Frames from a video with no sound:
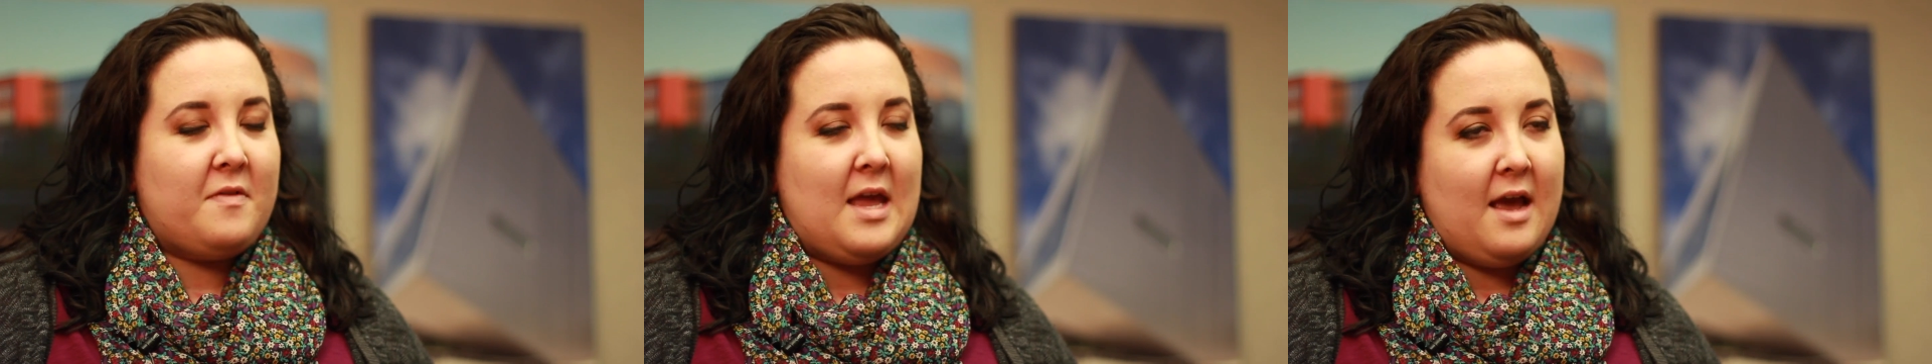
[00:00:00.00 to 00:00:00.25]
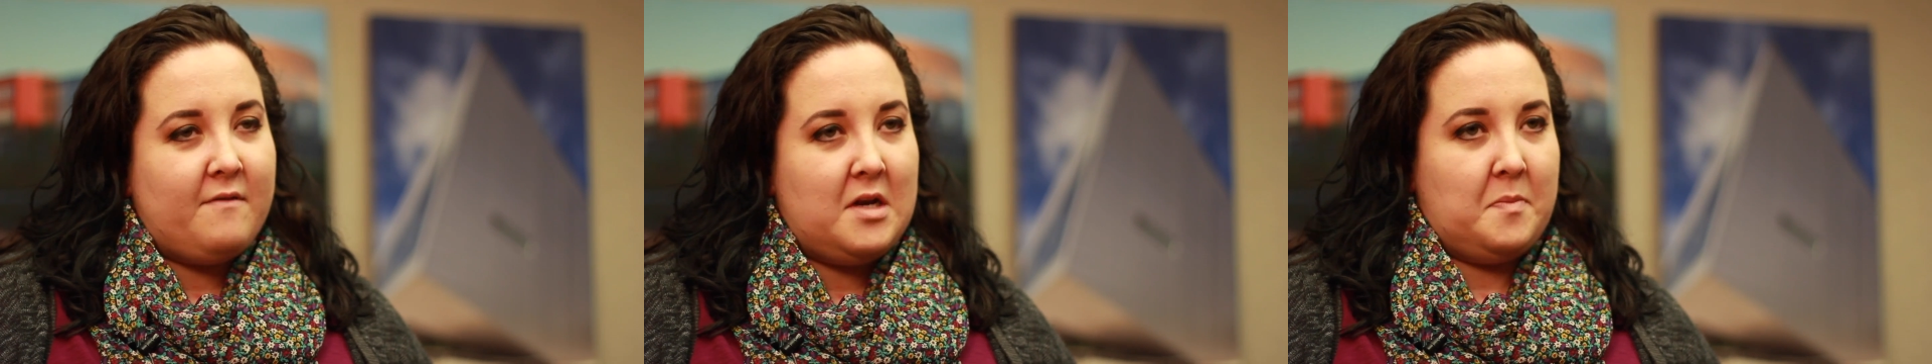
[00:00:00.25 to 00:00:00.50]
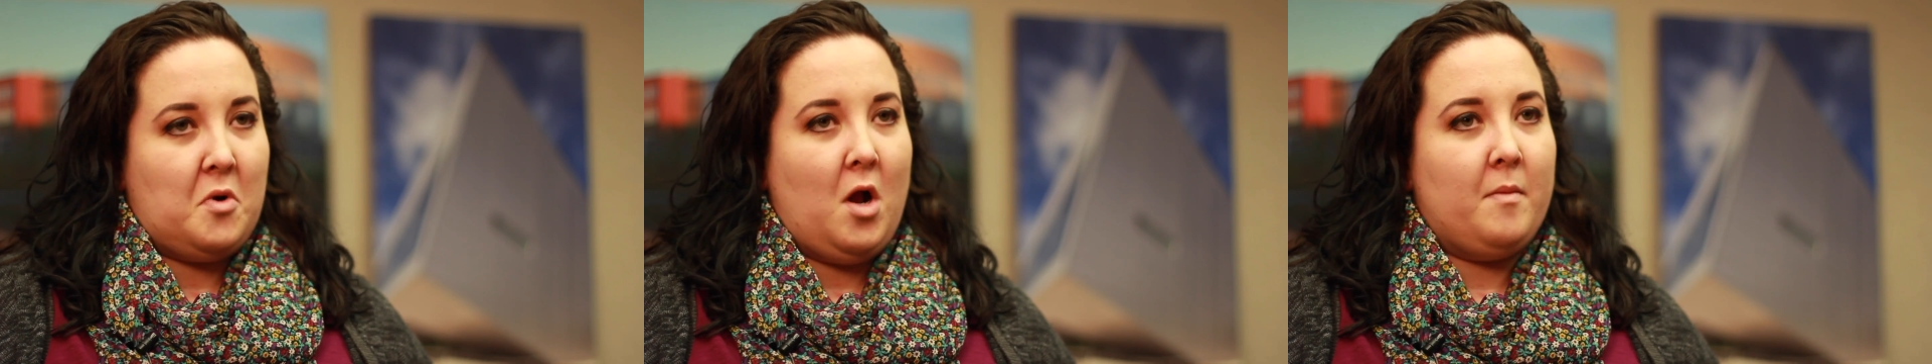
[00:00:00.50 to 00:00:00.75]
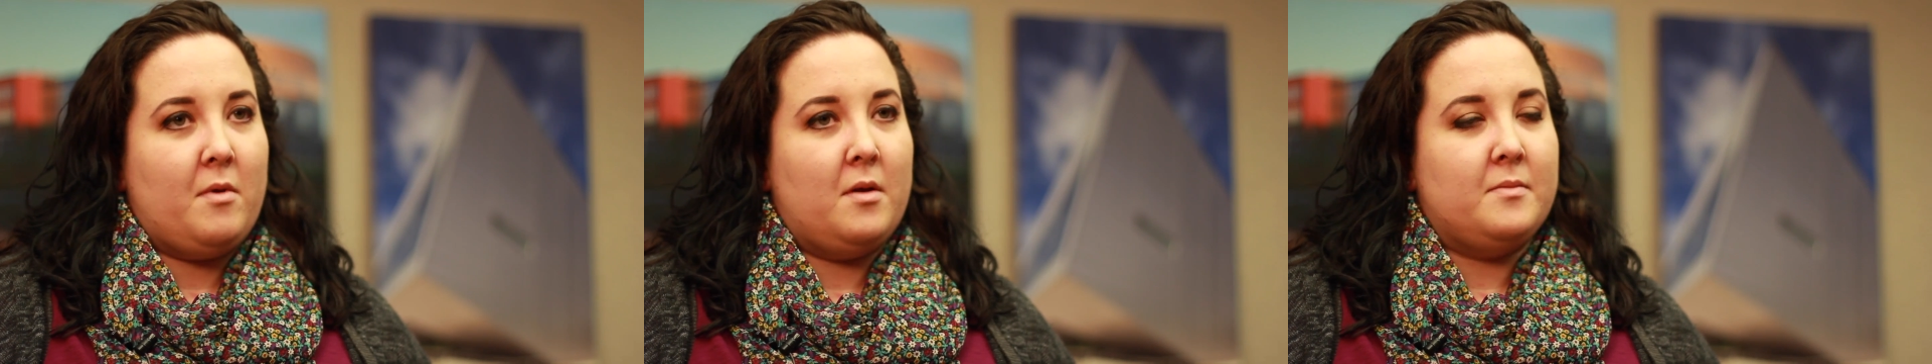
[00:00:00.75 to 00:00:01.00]
if they have any
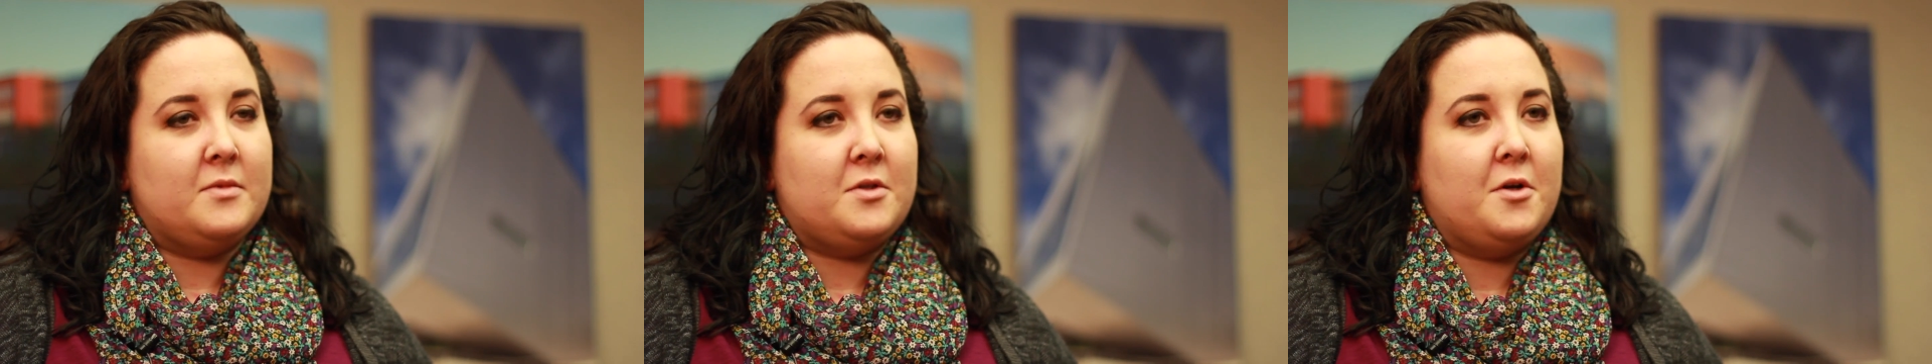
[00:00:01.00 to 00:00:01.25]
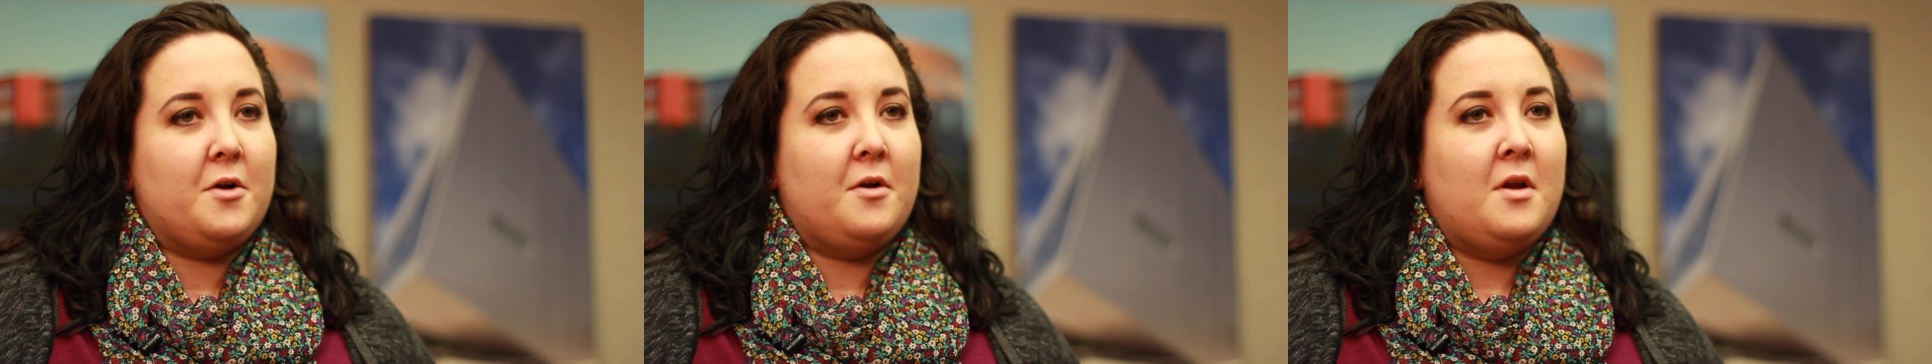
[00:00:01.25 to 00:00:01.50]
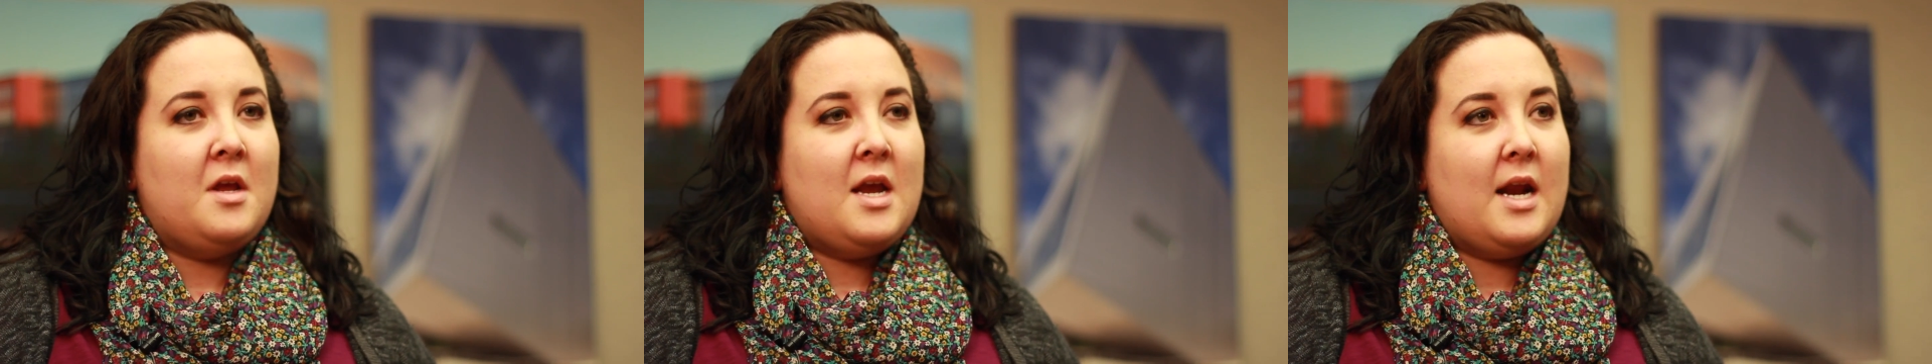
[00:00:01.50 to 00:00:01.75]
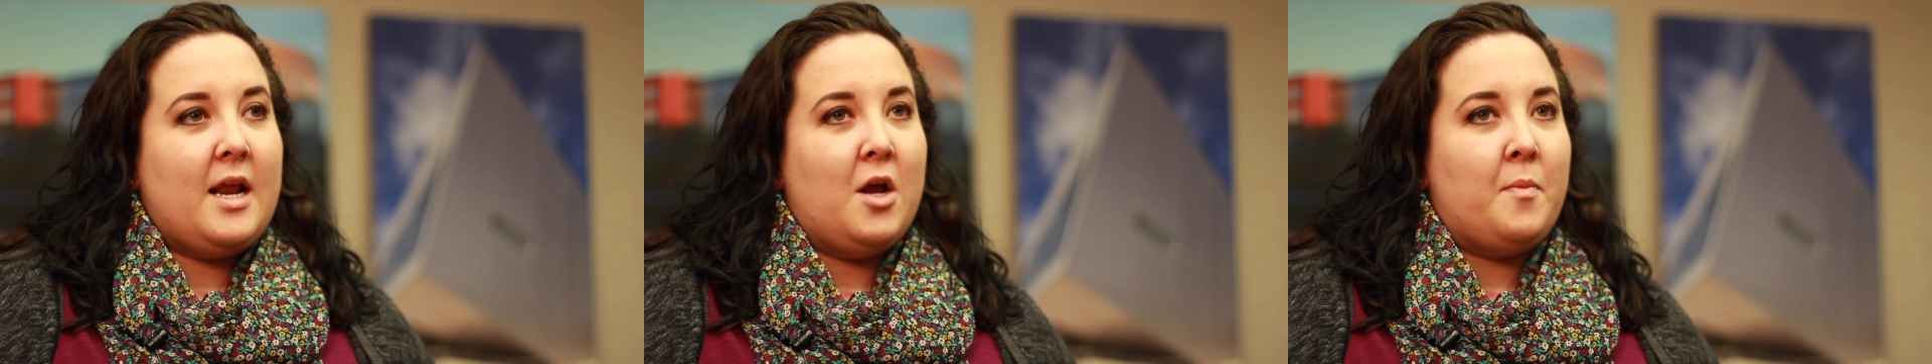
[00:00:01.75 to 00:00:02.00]
problems or
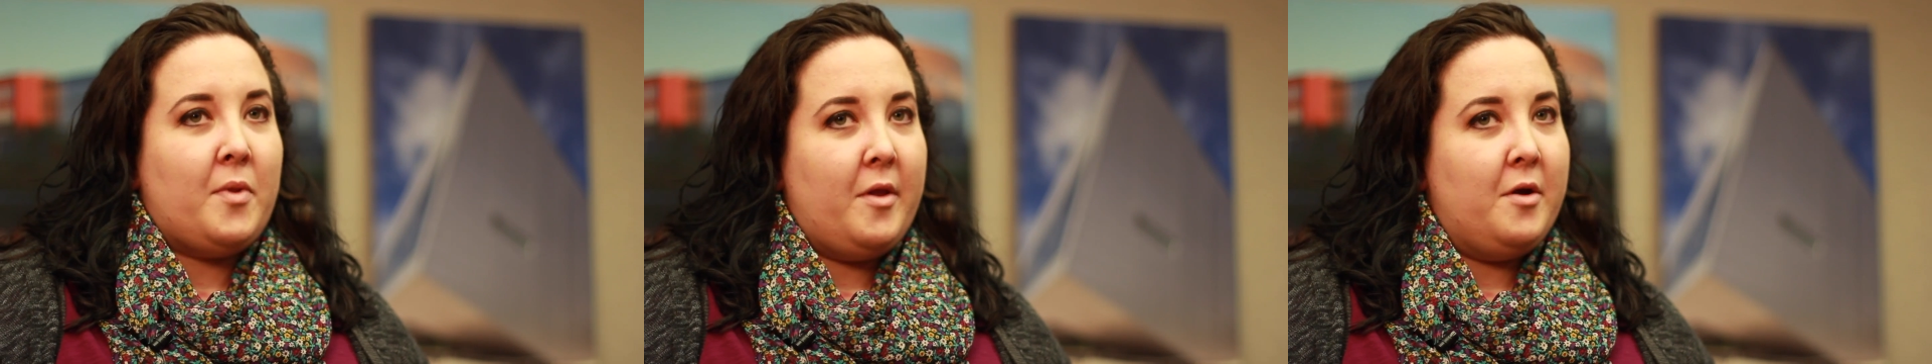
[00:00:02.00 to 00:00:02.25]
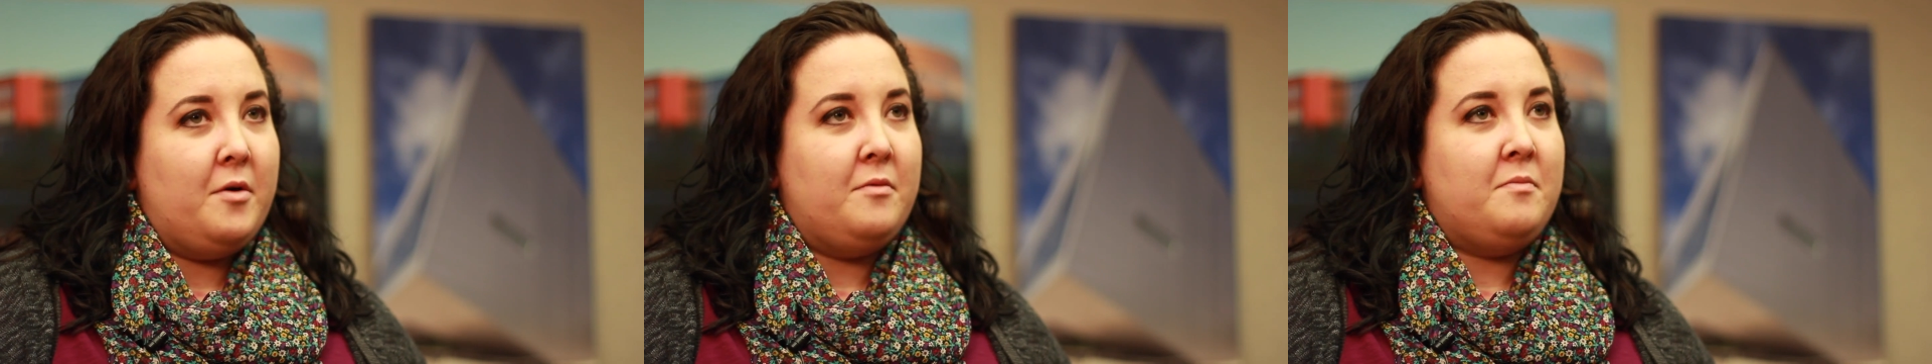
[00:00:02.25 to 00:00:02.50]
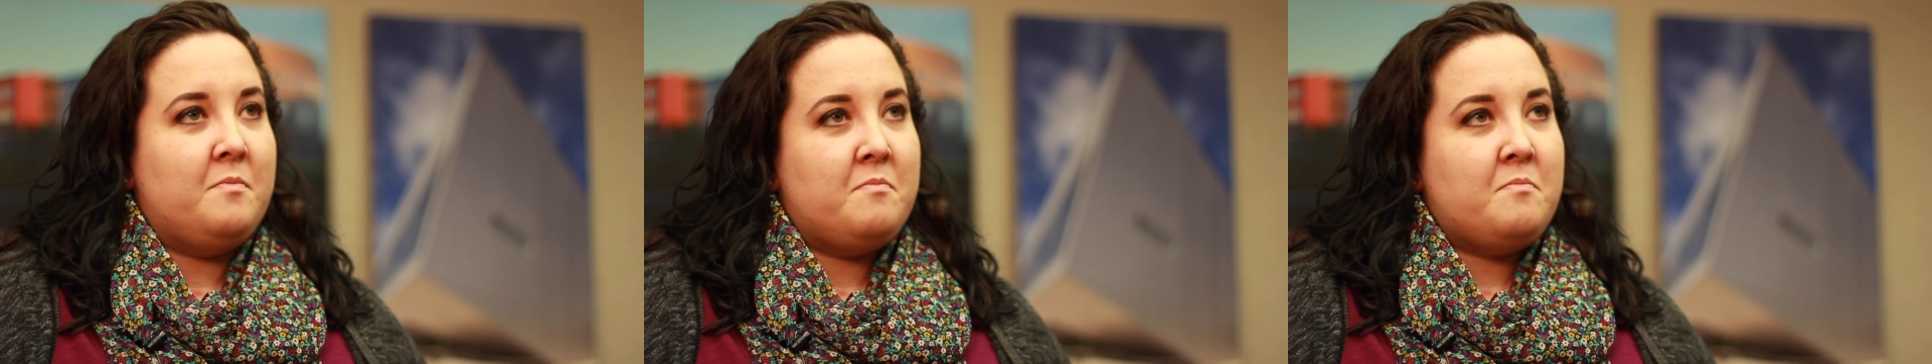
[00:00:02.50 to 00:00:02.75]
and I upload